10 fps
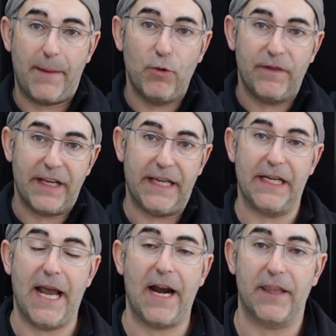I move it in
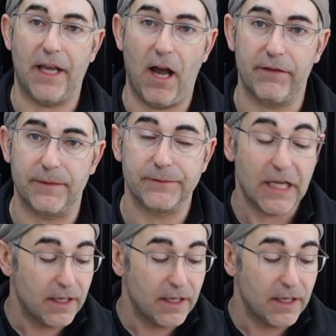and out of the oven.